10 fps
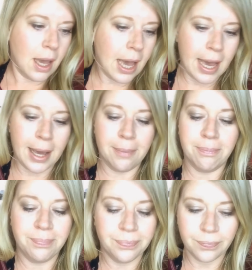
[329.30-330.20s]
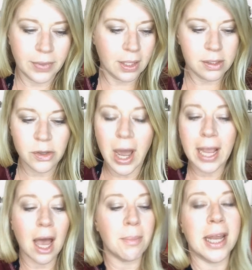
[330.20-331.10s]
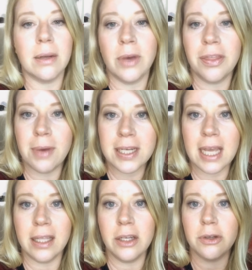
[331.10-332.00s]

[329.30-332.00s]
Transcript: Um, so I got my, with my daily